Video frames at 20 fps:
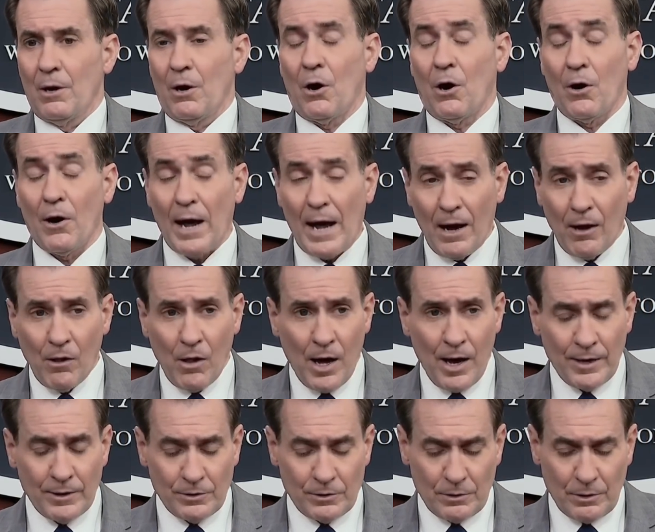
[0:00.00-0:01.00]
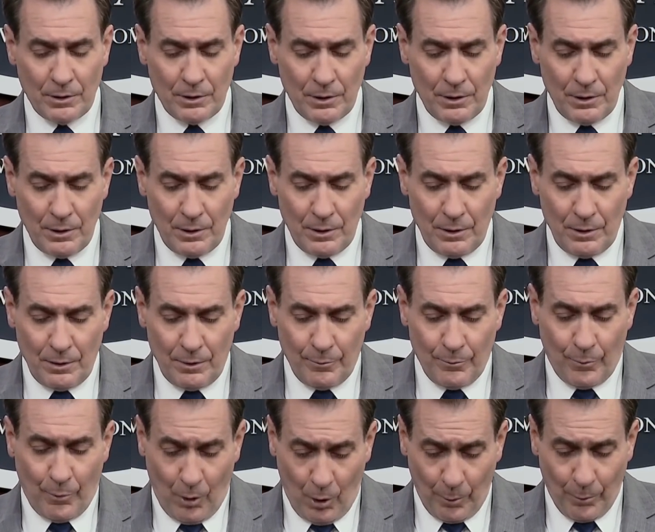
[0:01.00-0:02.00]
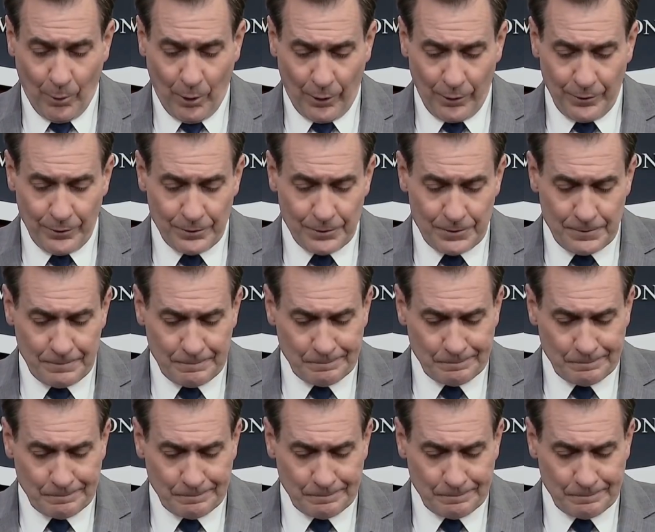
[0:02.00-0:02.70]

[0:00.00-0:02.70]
our allies, our partners.